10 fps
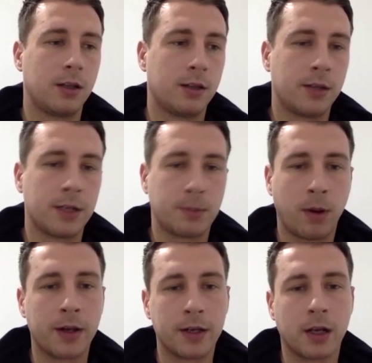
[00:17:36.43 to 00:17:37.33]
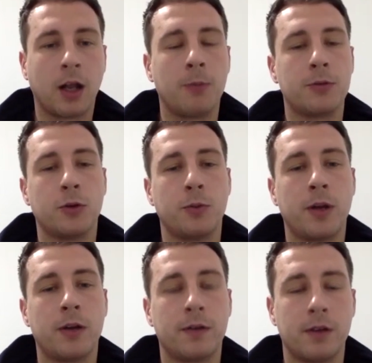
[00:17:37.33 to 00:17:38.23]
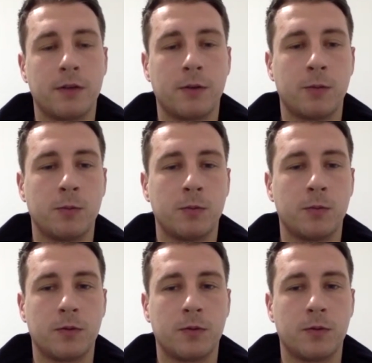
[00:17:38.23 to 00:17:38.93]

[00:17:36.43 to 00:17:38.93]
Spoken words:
there's plenty of clubs who have benefited from